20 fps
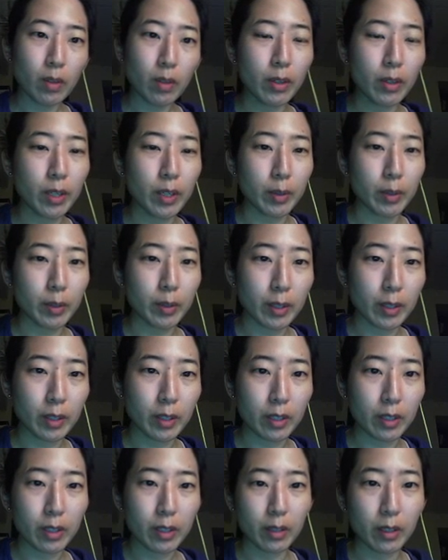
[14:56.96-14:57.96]
yeah, we're doing
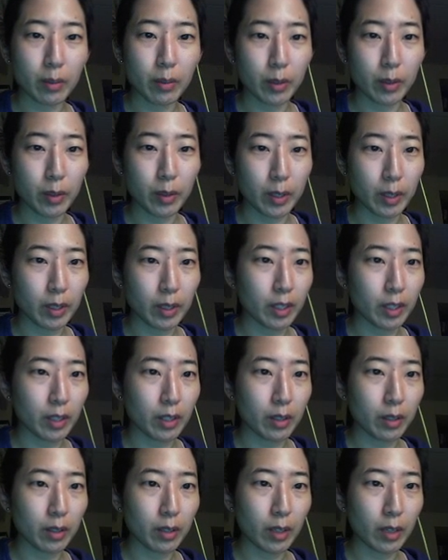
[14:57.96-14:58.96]
this. We're doing like
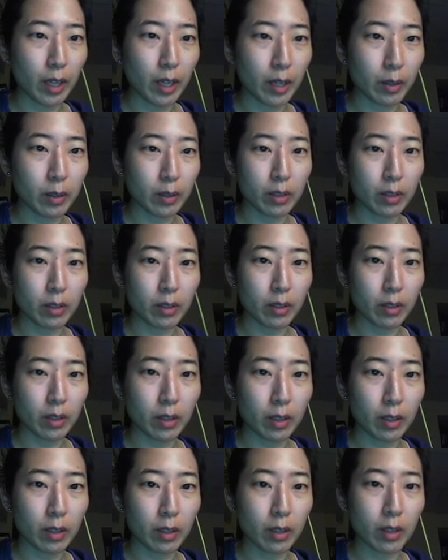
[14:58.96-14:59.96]
this house
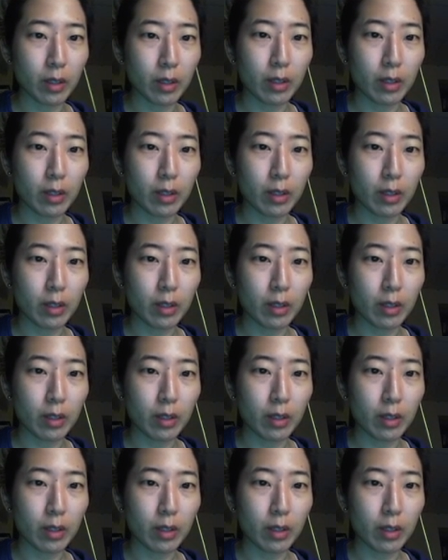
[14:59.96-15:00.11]
thing.